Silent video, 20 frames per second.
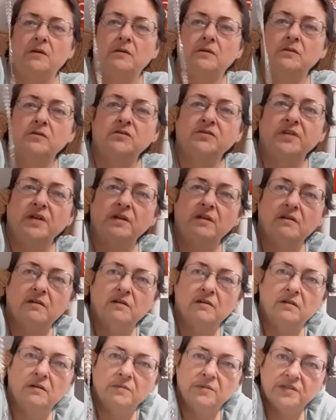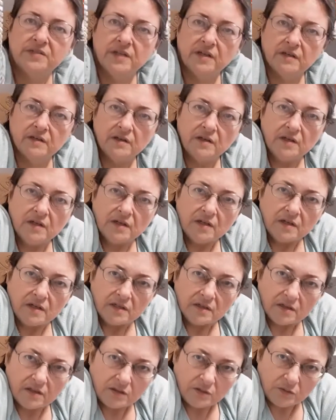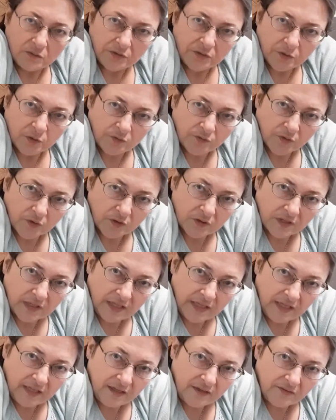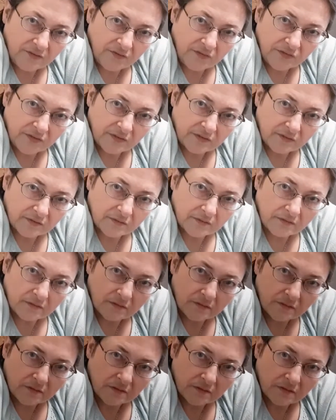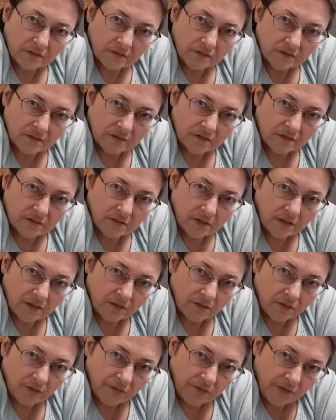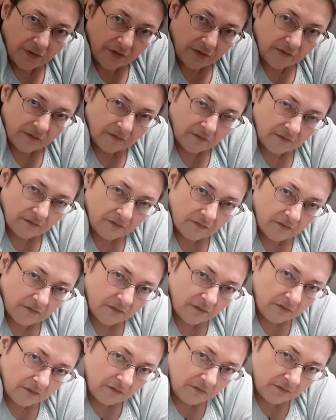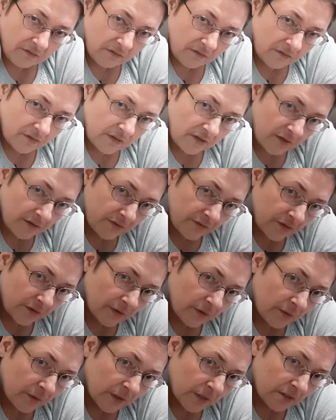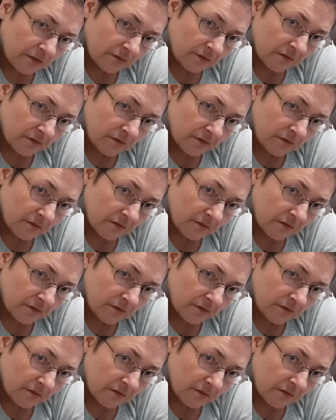Looks like almost like little silver leaves. I don't know if you can see it very well.